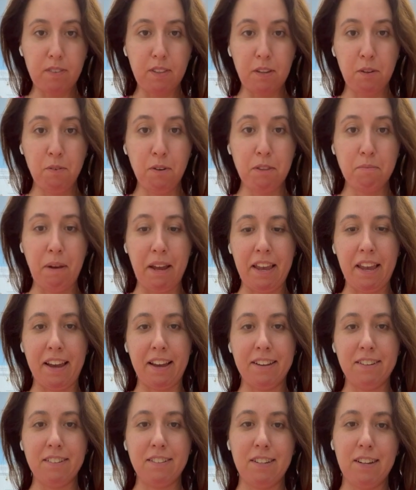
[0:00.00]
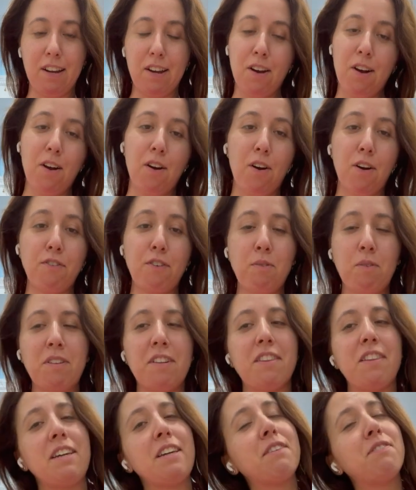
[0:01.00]
with my hand, or if you want
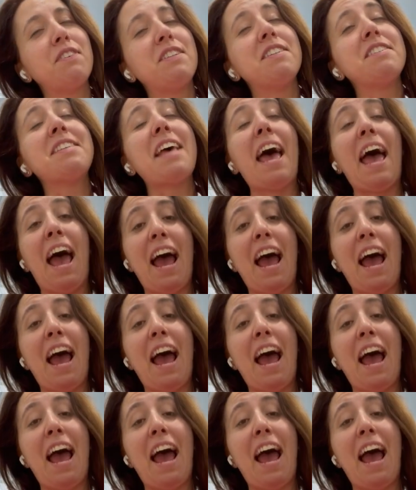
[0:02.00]
to think of it as